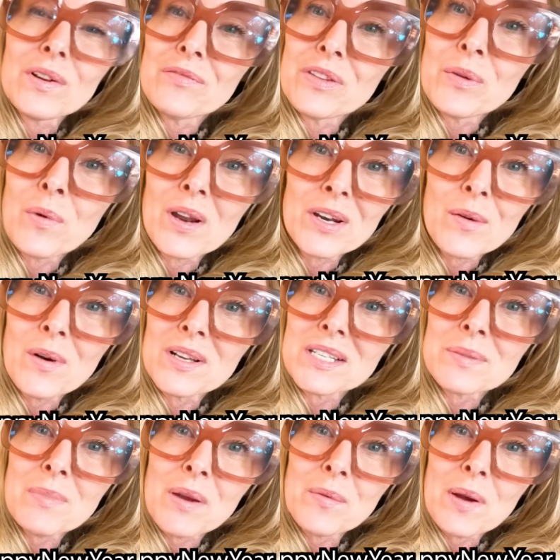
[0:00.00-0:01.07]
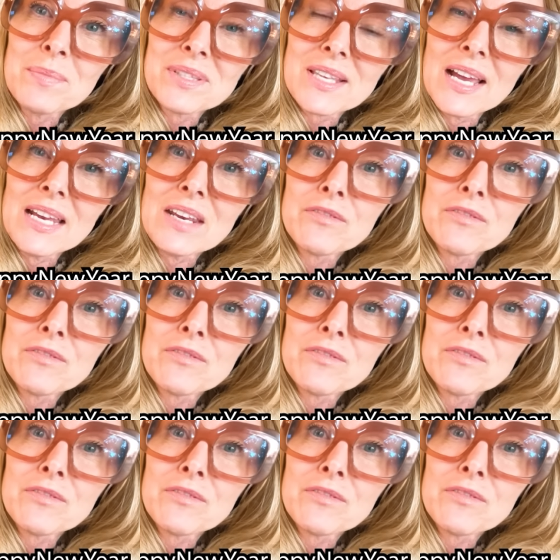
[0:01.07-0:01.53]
if you want to go onto my website,